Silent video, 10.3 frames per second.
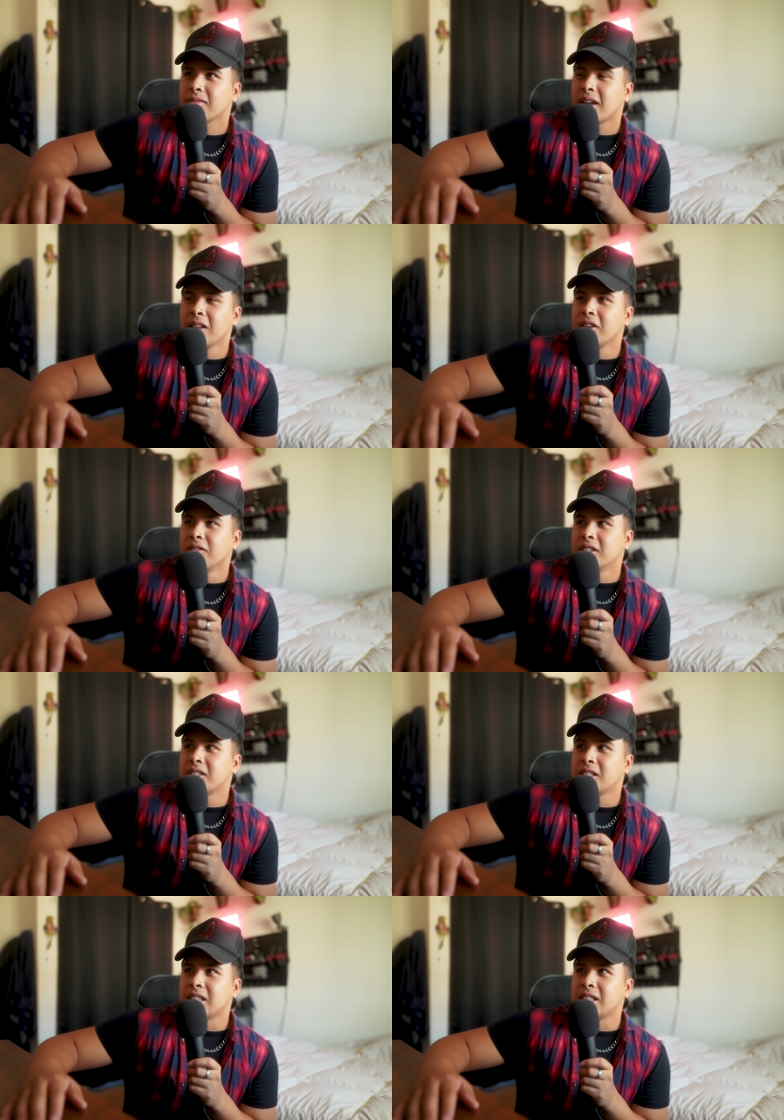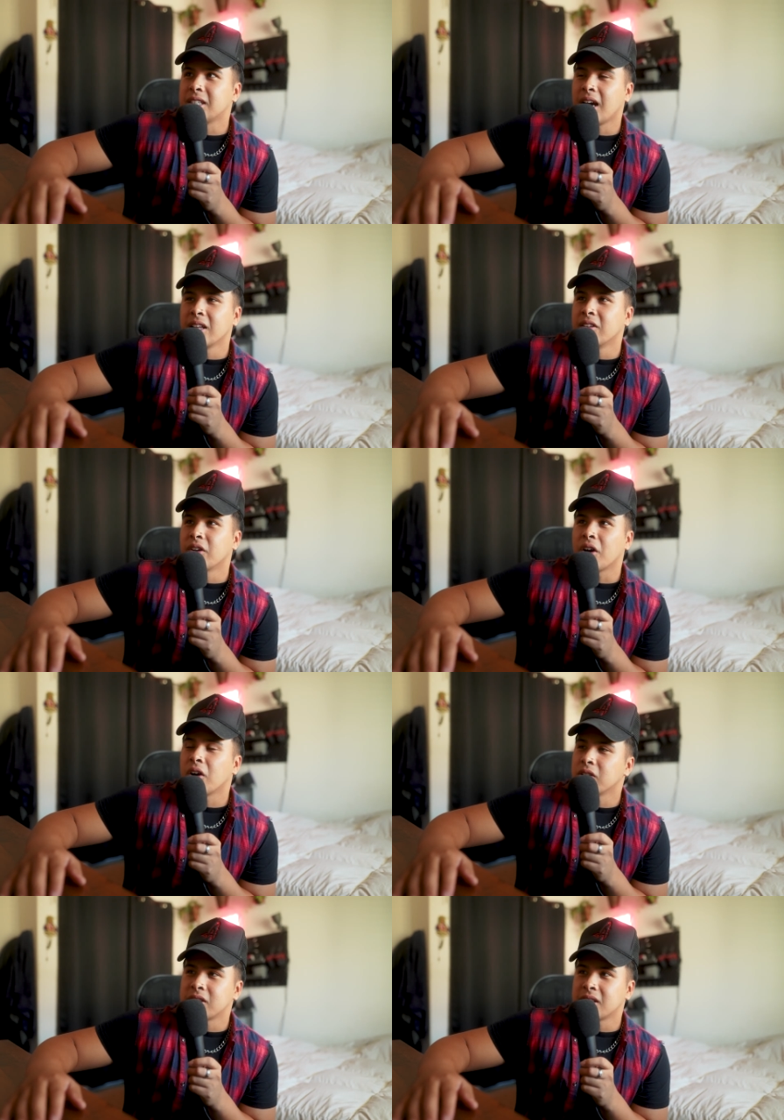I love the scene. I love the
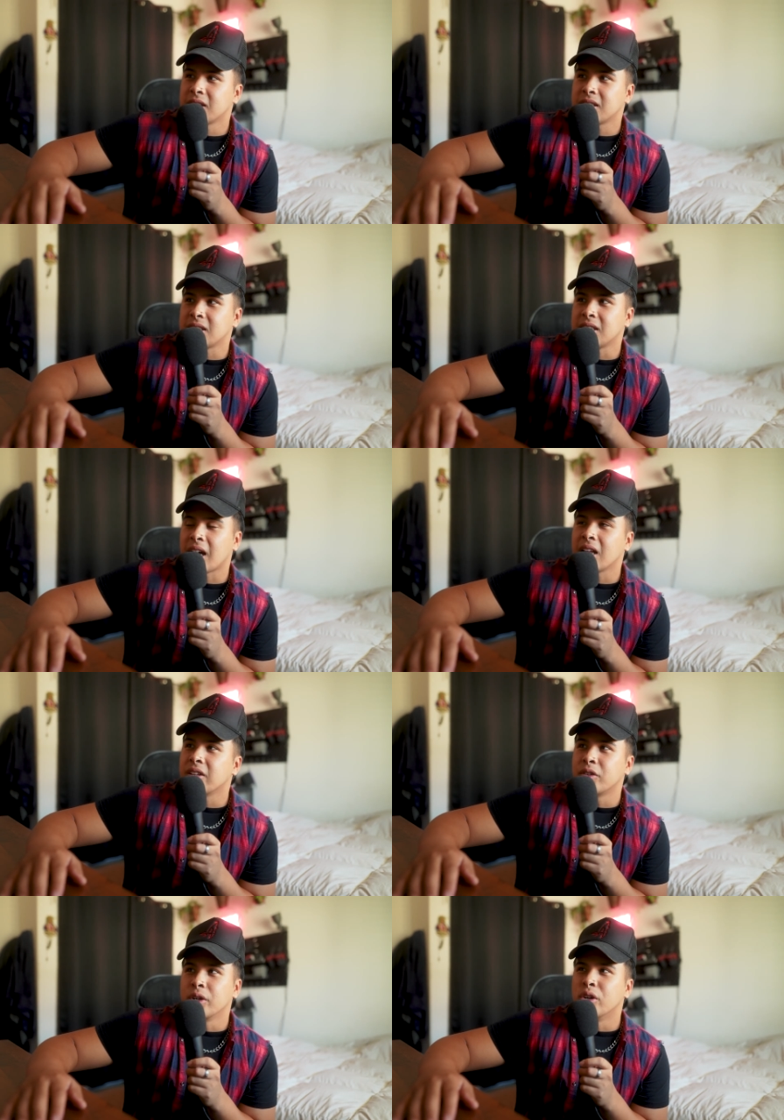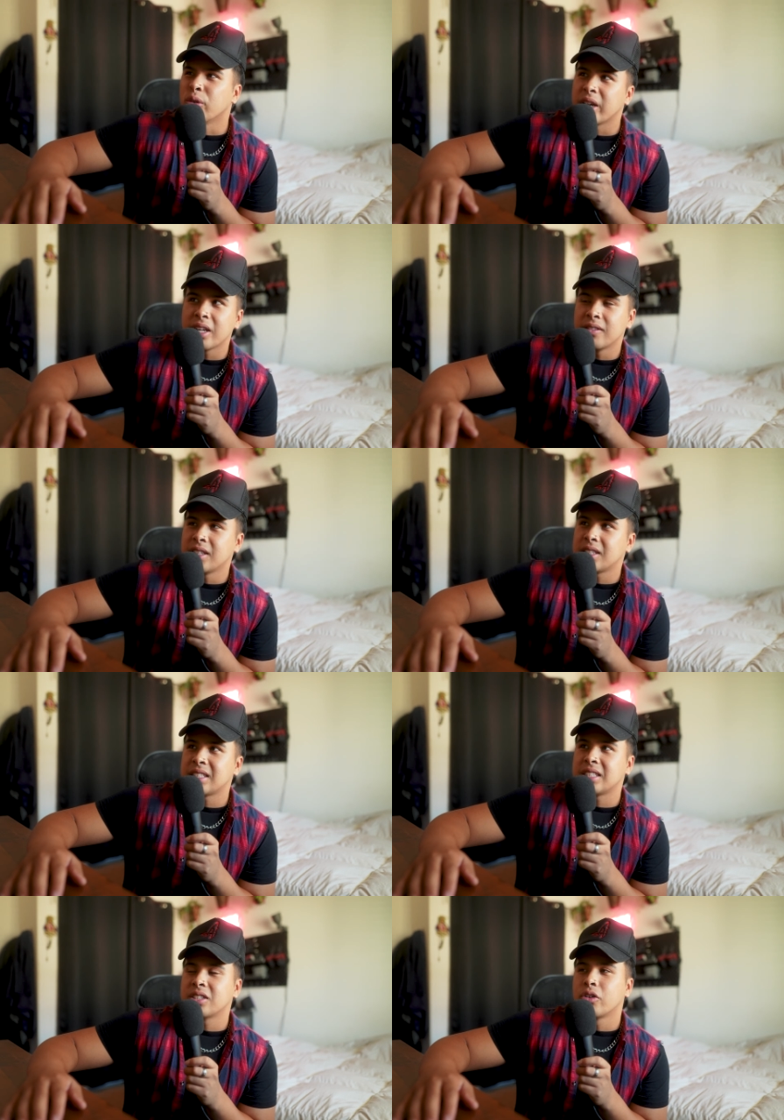colors in the scene. I love the grit of the
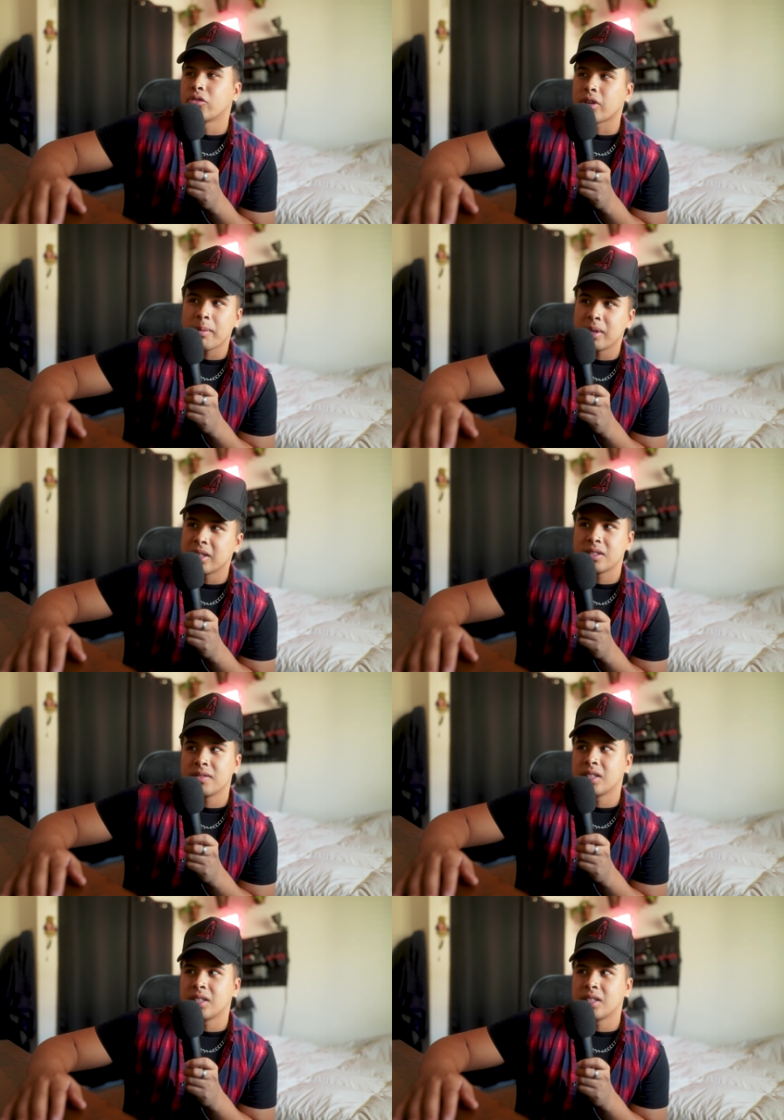scene, the griminess of the